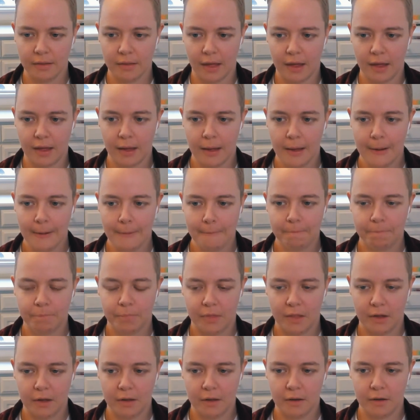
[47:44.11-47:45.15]
Like
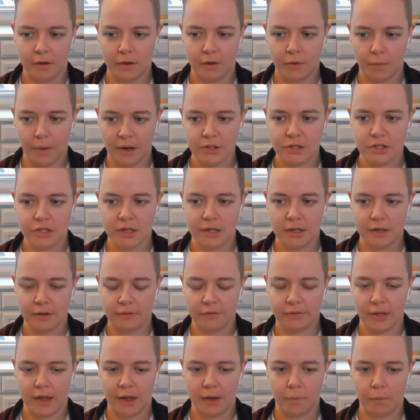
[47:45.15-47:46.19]
the question of
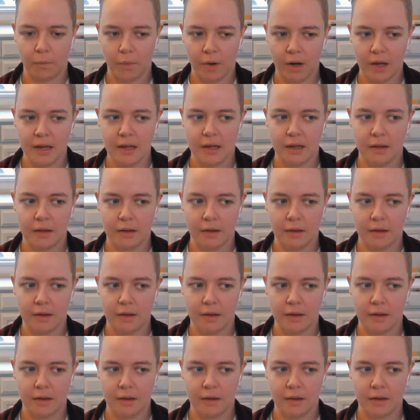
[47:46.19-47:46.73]
like what